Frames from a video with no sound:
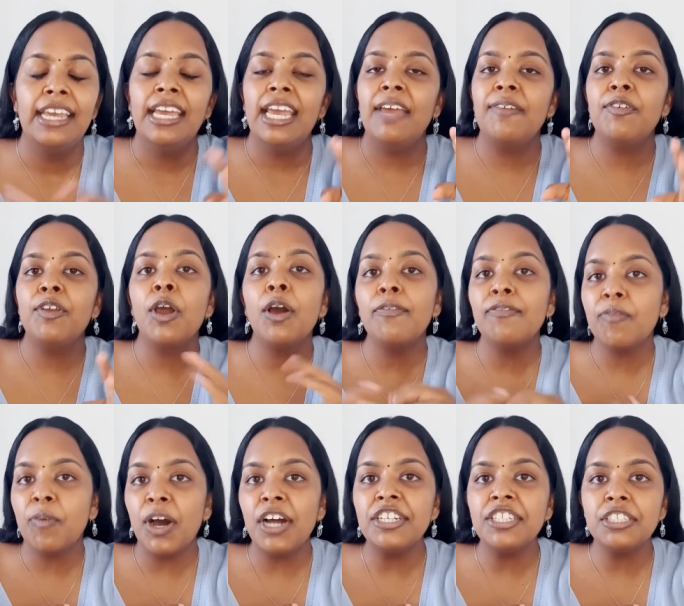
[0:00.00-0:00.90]
If you have
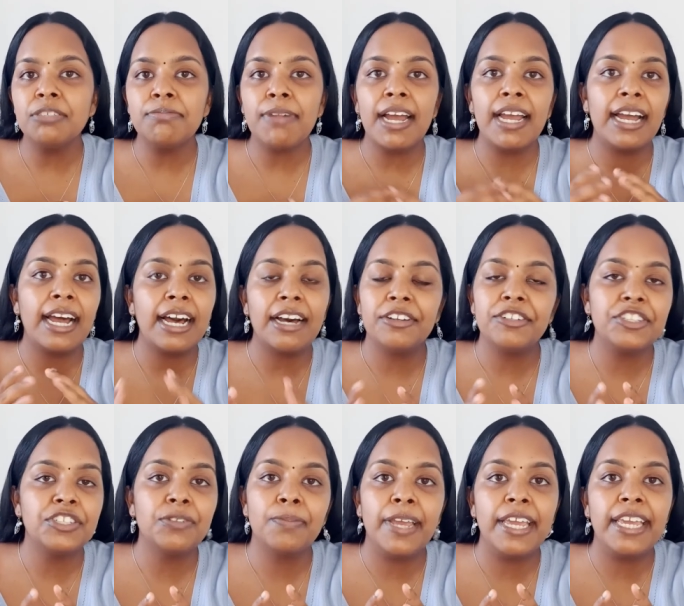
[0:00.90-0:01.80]
watched my how
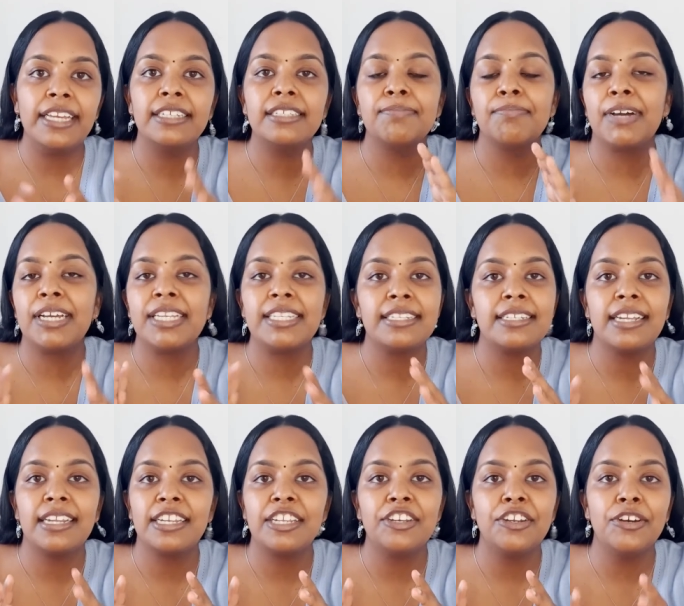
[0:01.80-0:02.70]
to make my
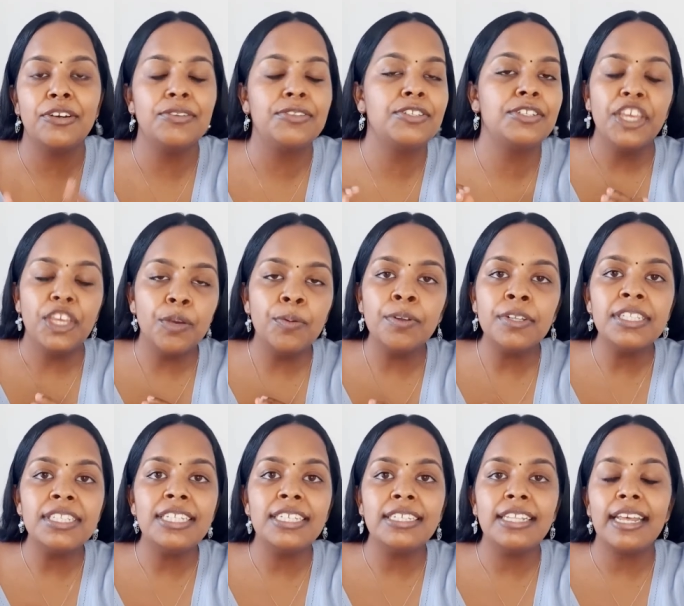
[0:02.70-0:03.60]
study notes, you will
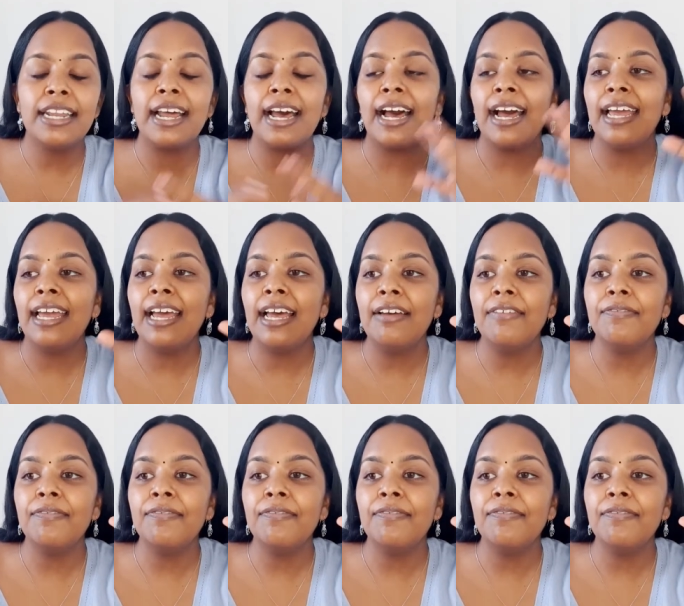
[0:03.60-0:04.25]
see that I have